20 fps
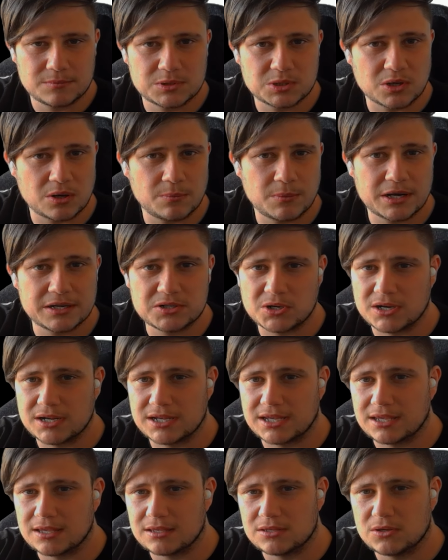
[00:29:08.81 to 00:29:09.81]
So I might try
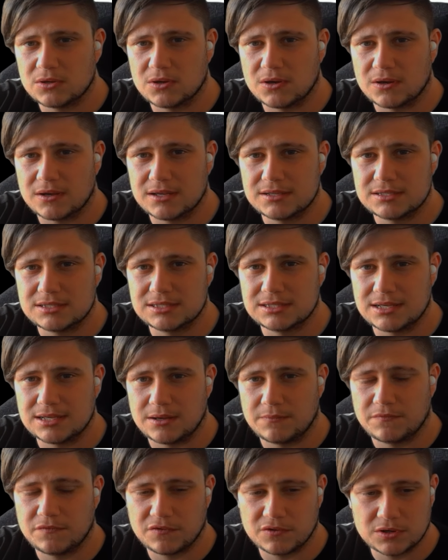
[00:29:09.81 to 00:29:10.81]
and get you guys
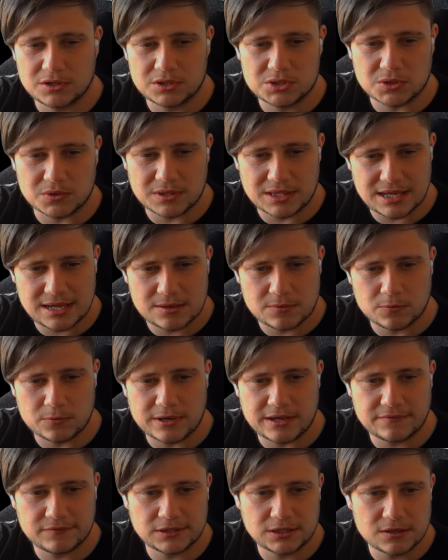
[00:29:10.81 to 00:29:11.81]
some footage on that.
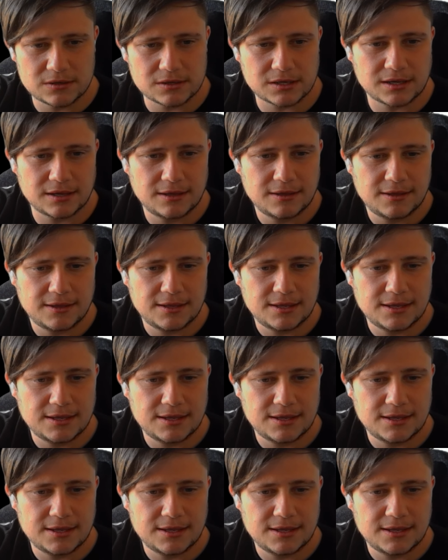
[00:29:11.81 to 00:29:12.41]
We'll have a look.